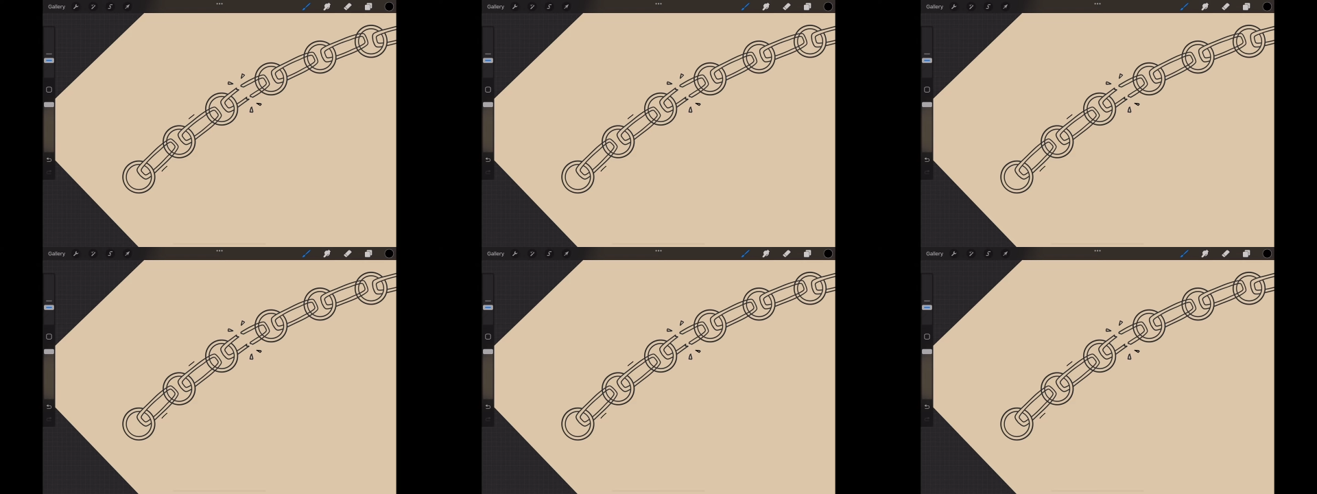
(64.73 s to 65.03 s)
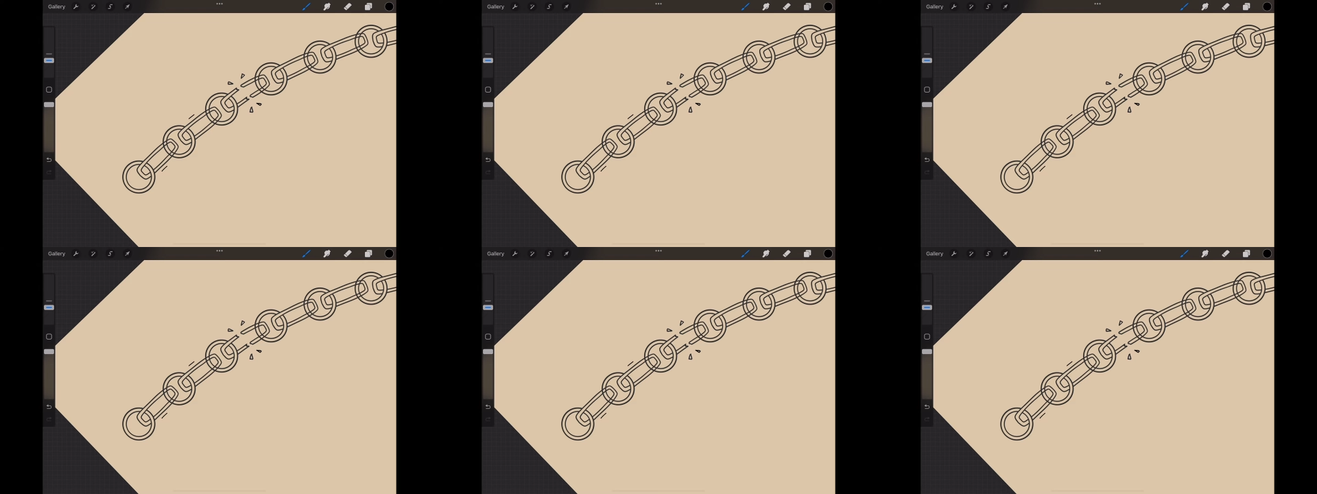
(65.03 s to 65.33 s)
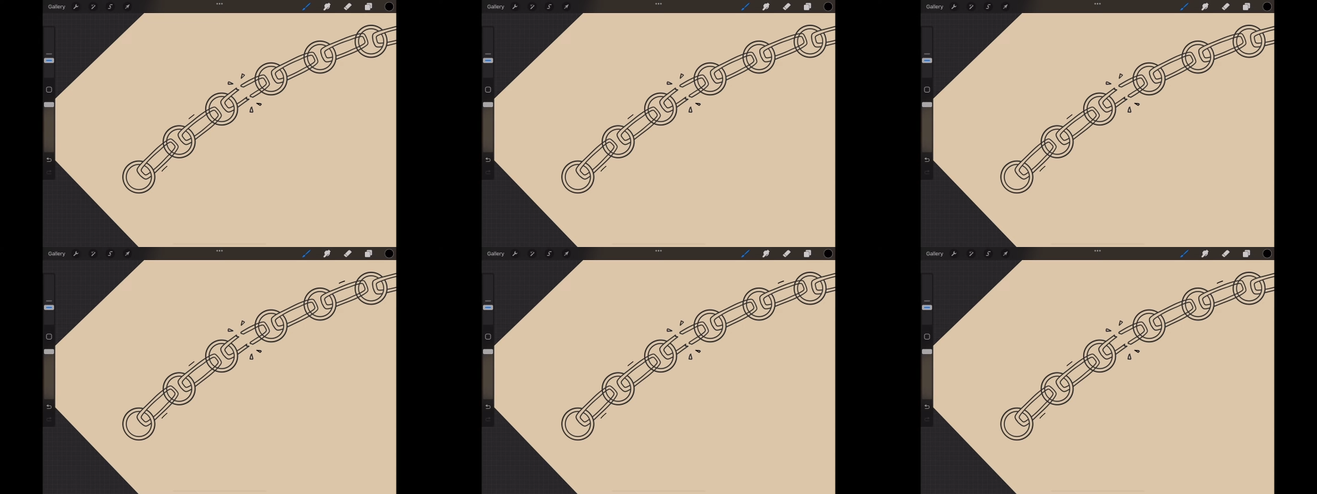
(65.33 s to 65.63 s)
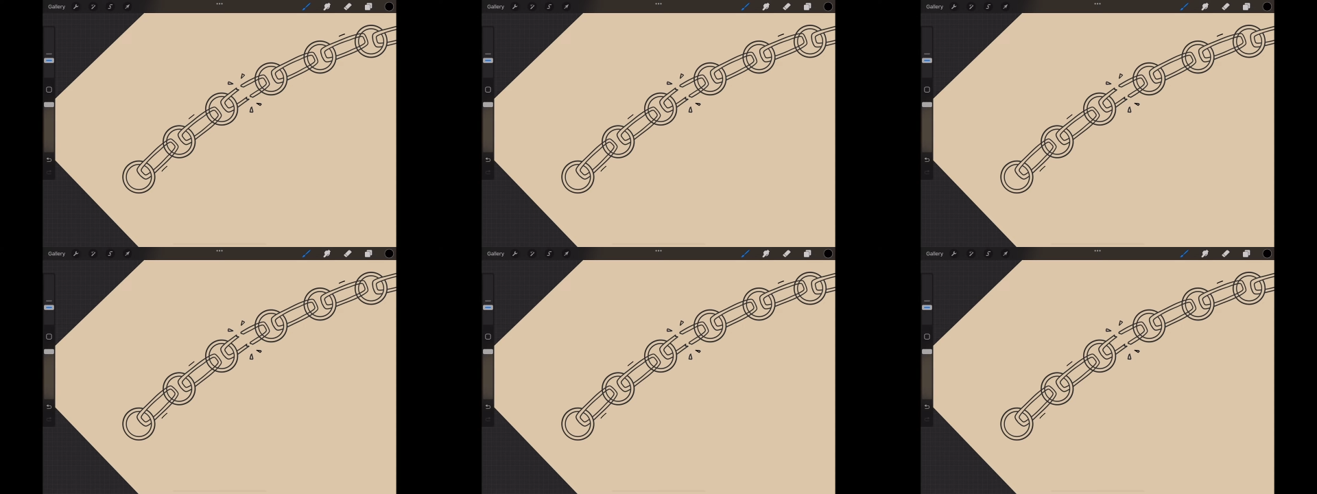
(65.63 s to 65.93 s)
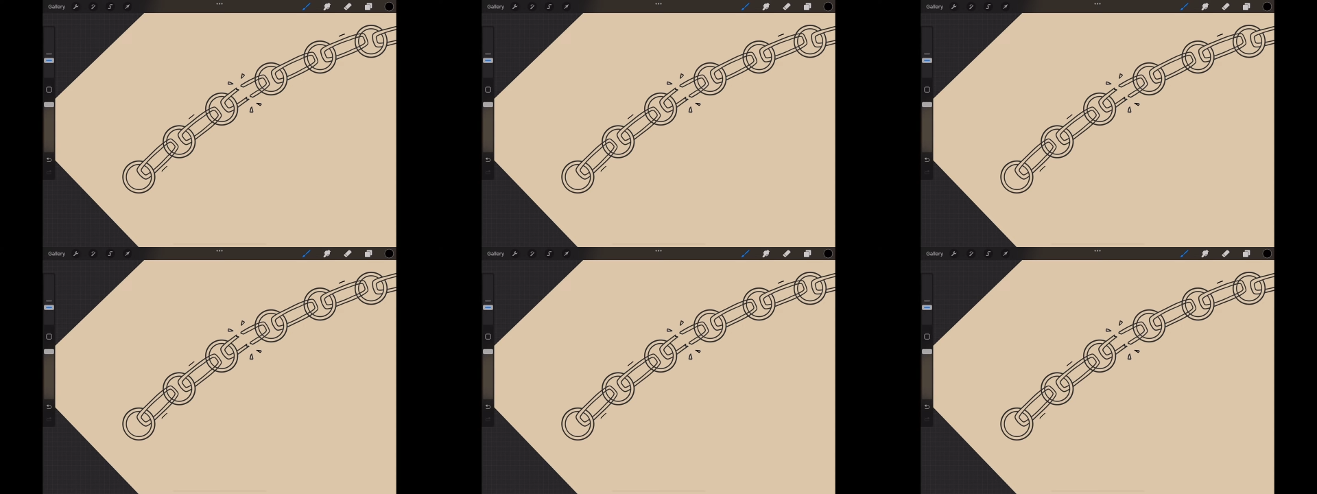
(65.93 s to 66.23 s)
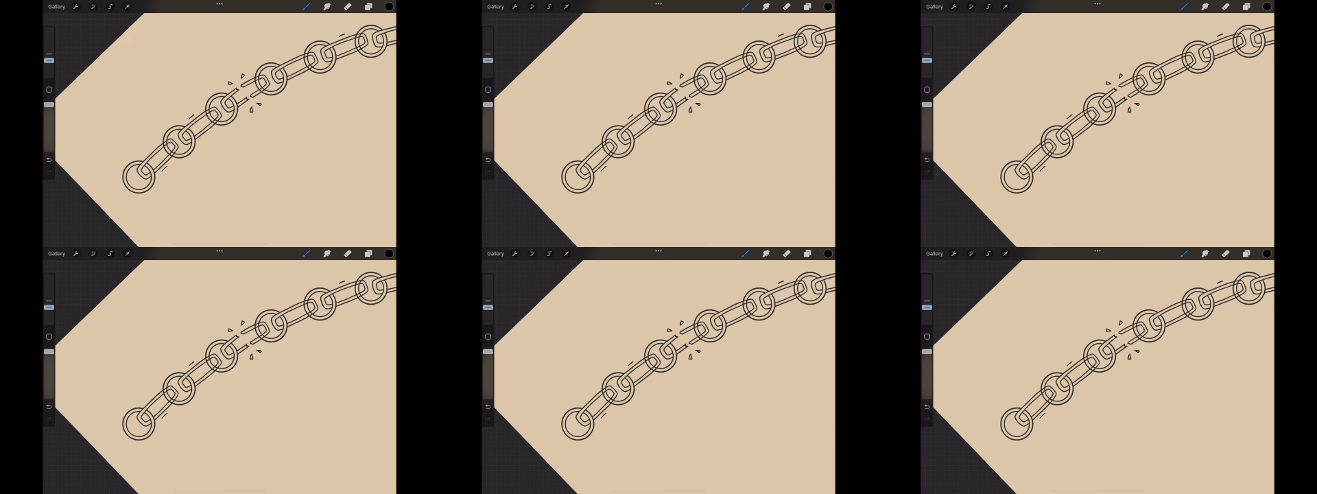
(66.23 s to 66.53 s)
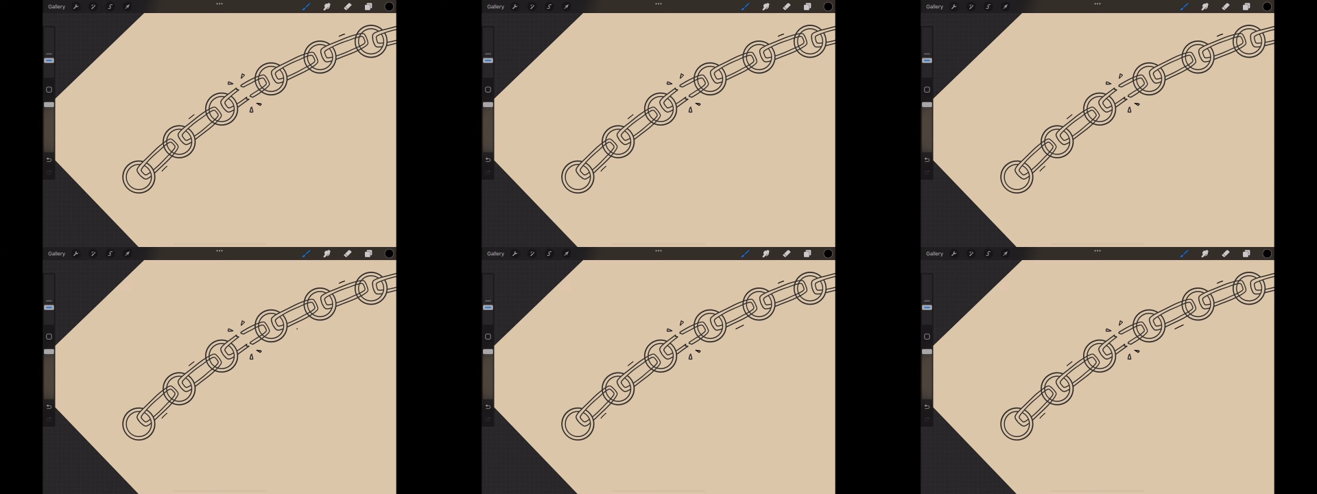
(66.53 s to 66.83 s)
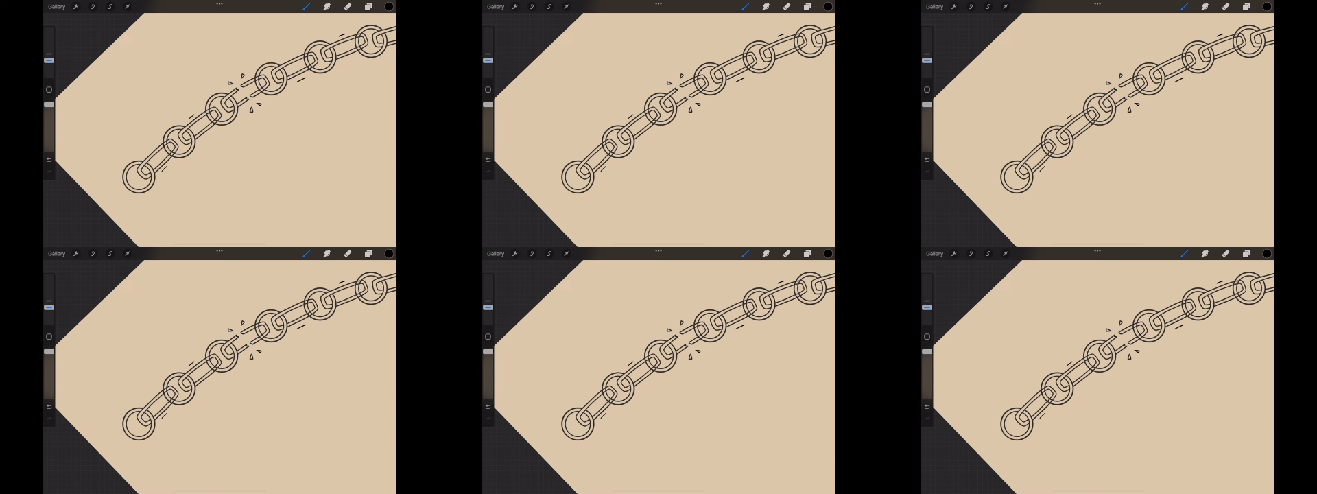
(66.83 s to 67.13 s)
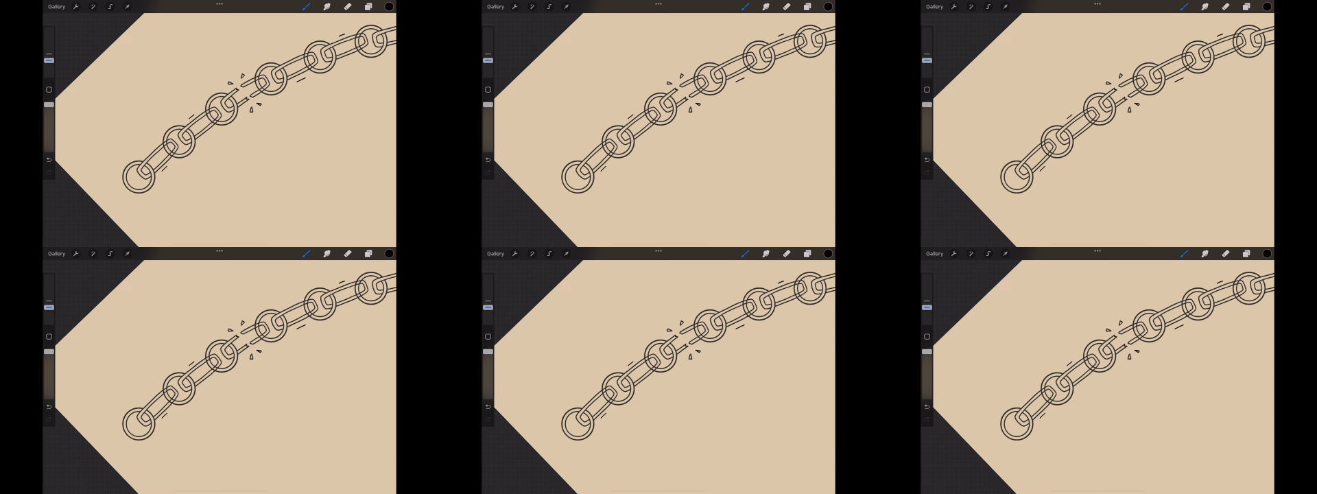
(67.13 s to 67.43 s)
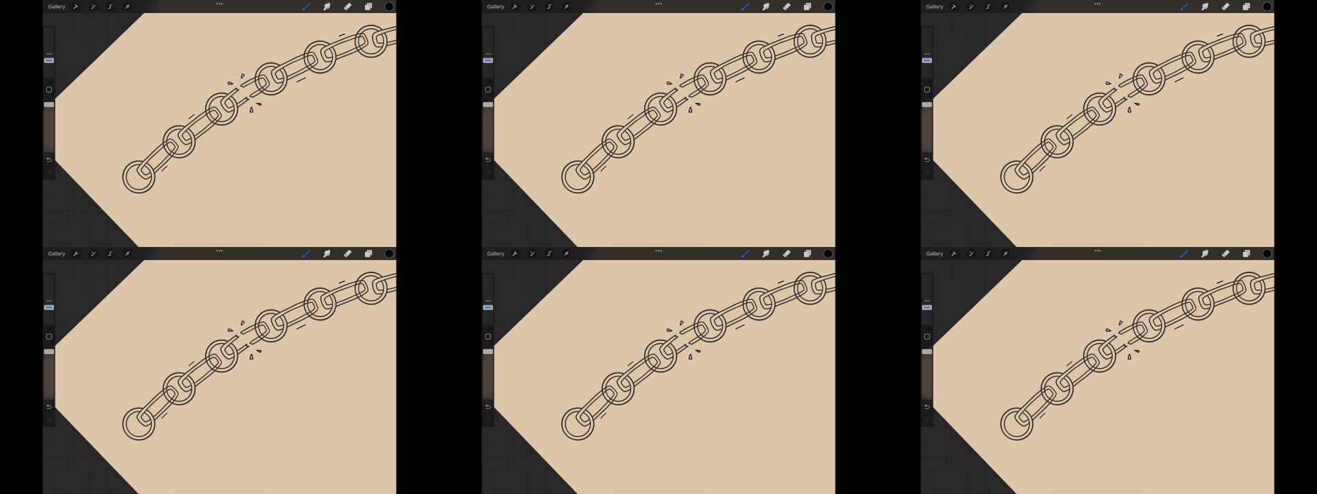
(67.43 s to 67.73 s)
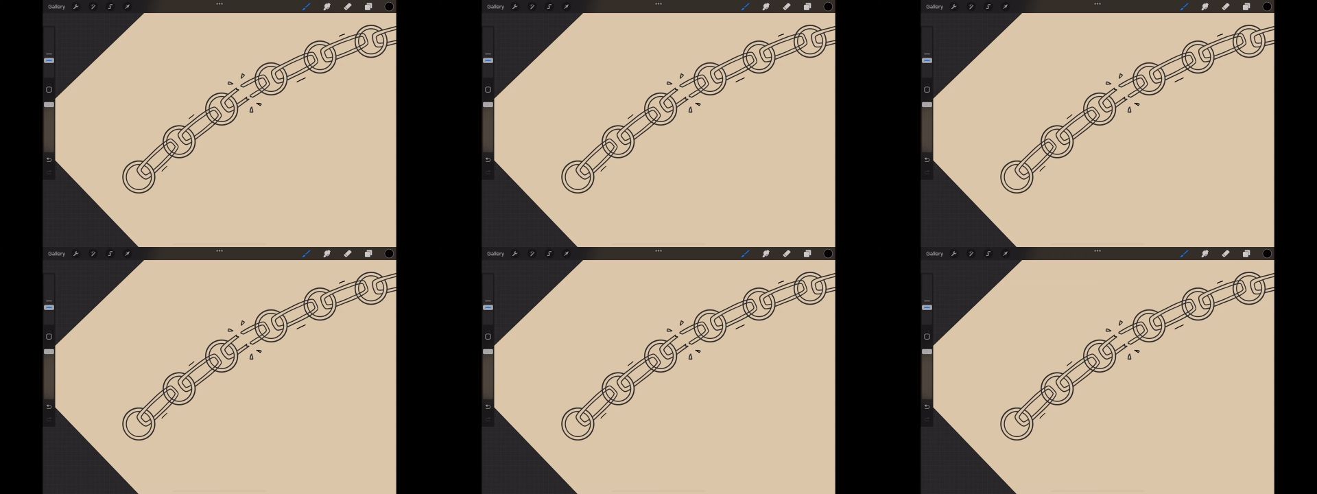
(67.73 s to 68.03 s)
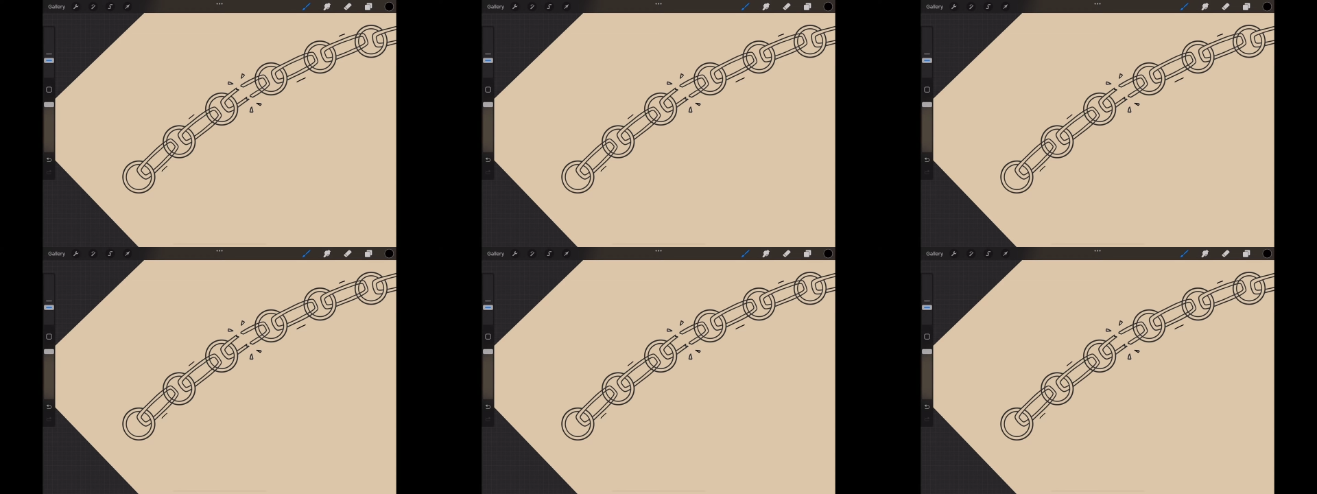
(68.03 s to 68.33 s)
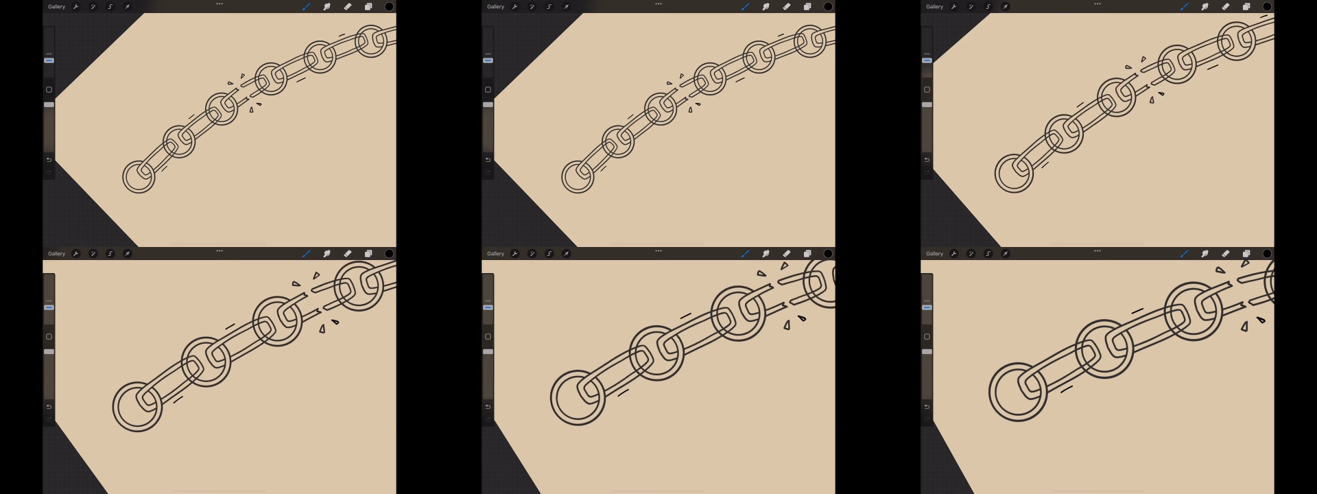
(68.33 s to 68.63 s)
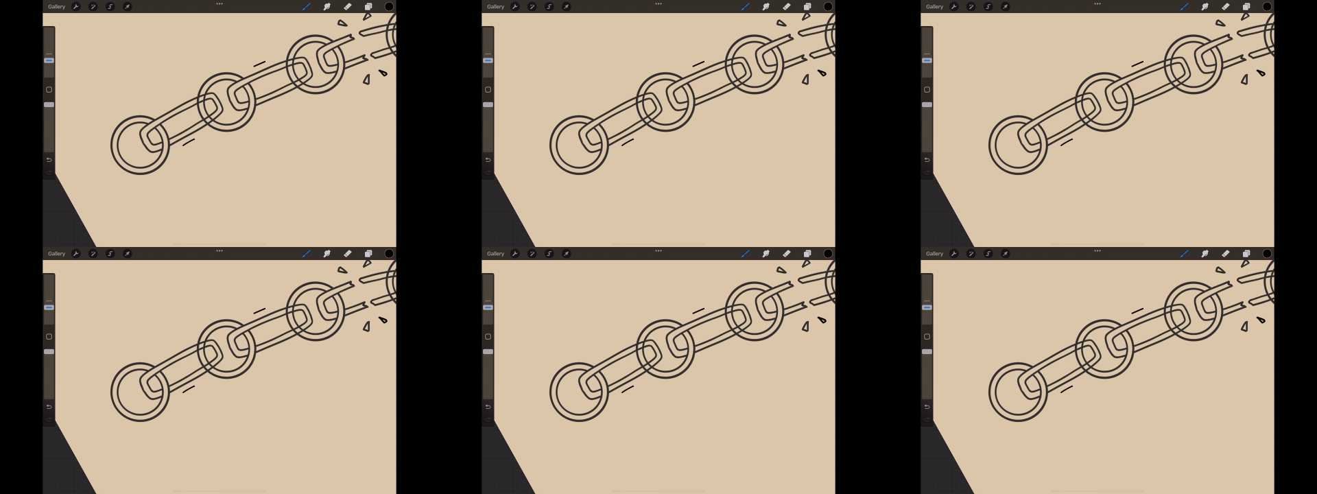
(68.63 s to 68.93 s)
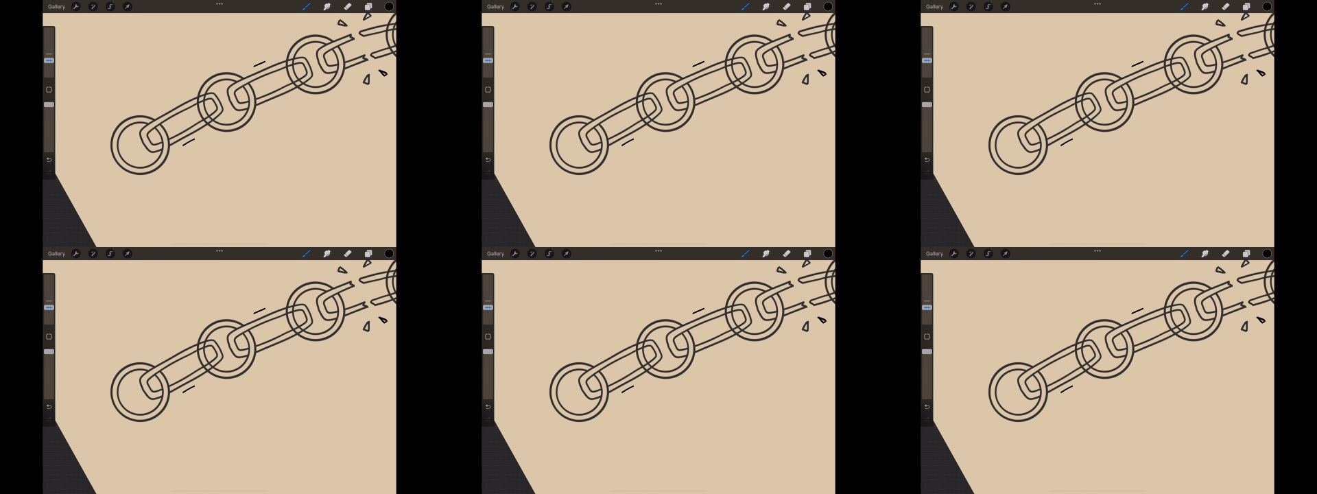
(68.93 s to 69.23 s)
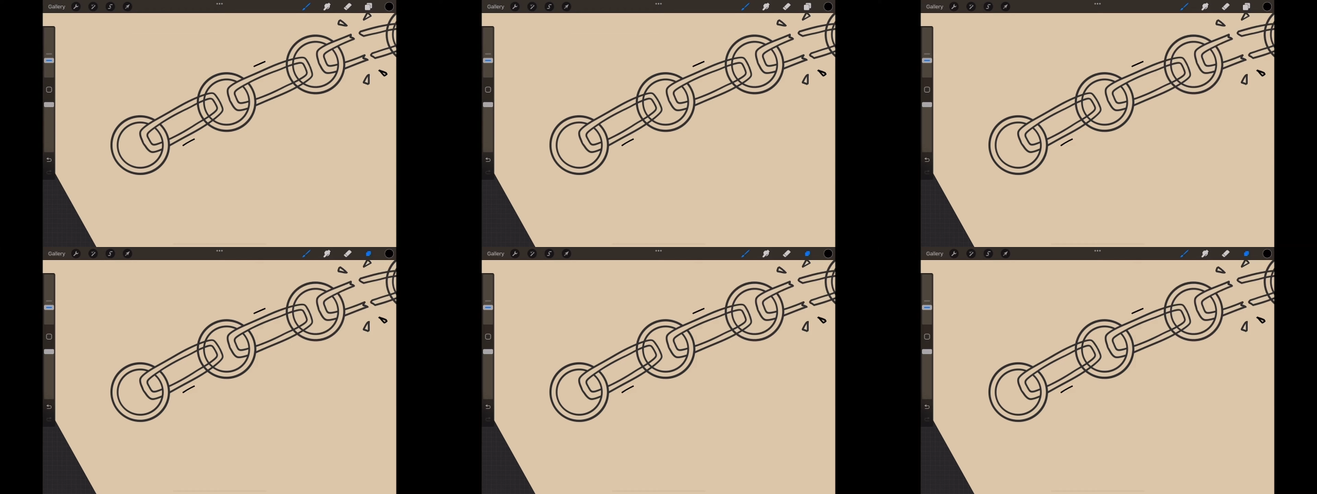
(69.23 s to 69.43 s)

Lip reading: No face is visible, so there are no lips to read.